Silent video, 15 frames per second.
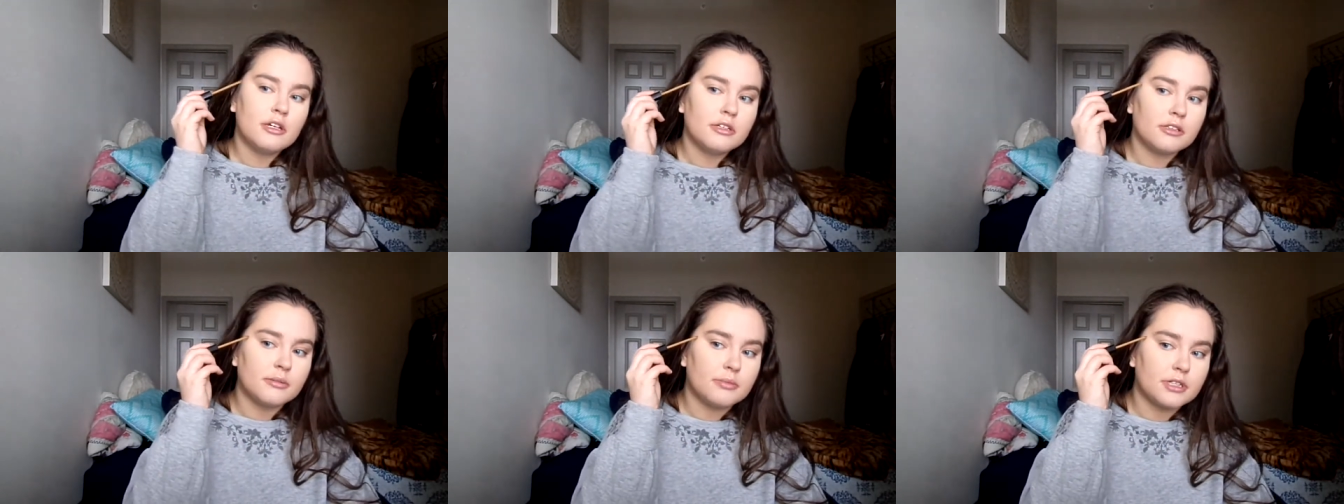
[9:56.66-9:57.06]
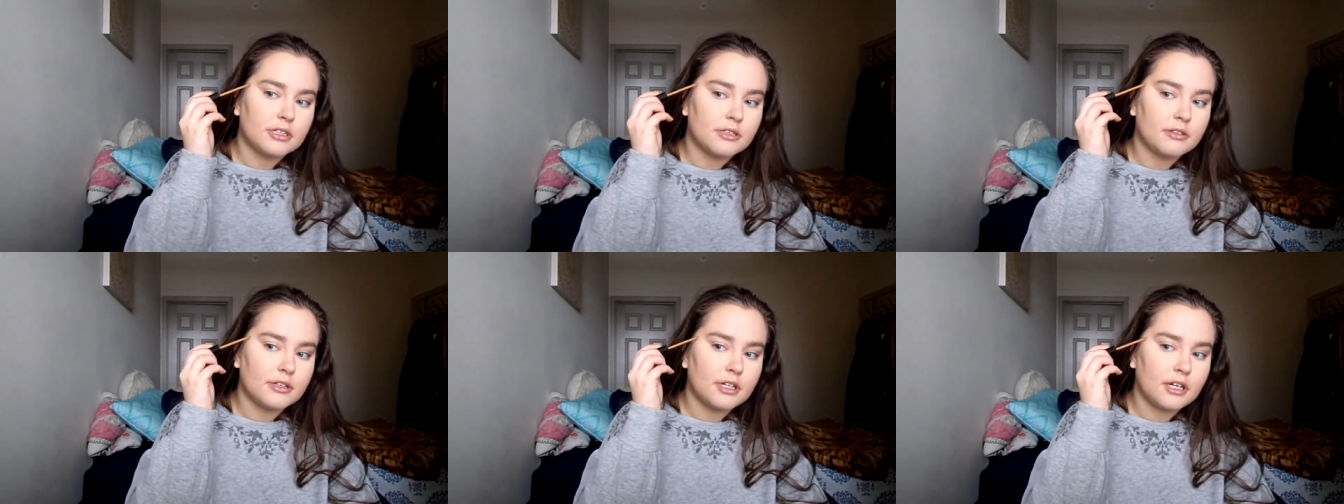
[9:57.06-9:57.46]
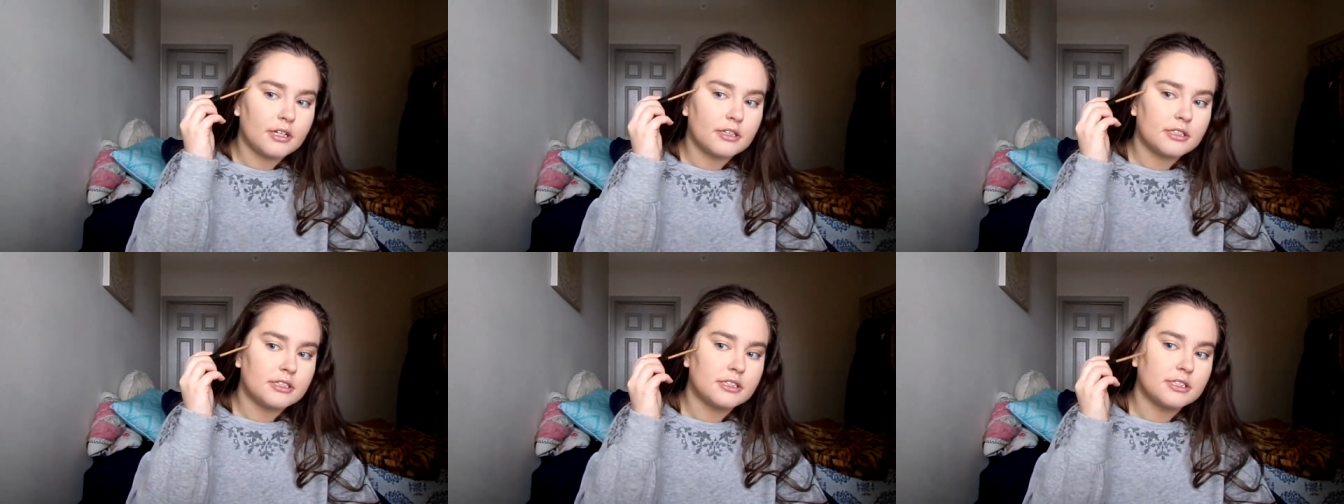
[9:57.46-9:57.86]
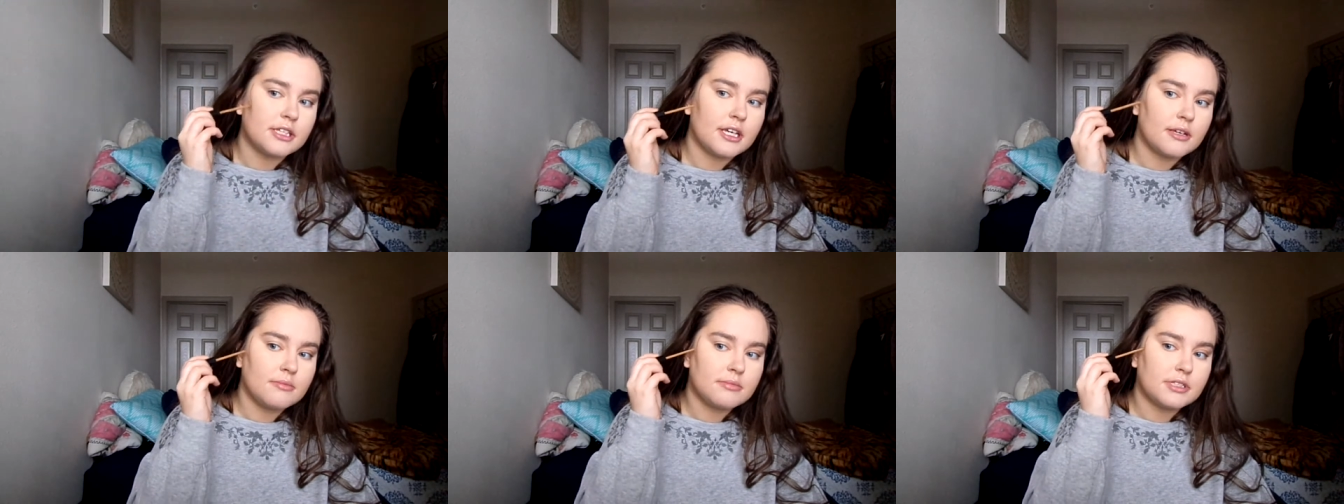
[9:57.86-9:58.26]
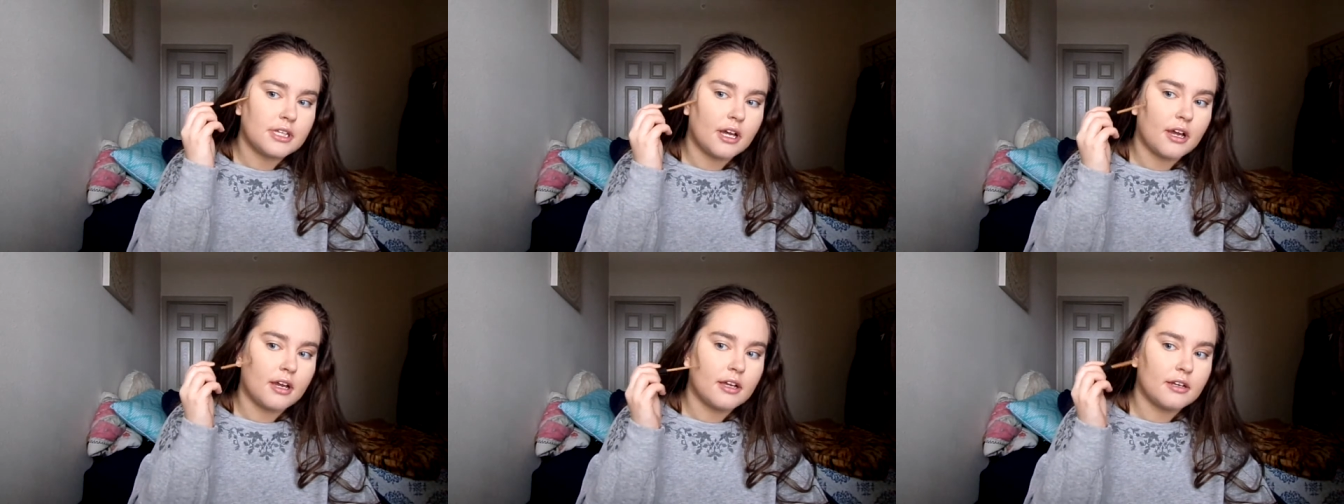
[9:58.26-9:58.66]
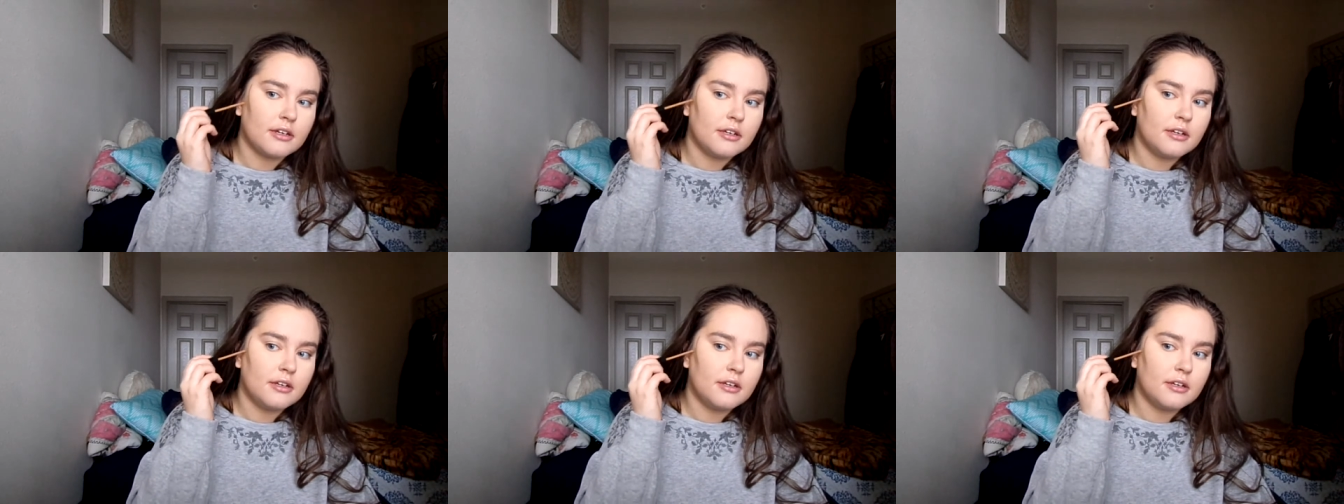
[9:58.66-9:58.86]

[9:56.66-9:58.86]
I'm going to do it on the same side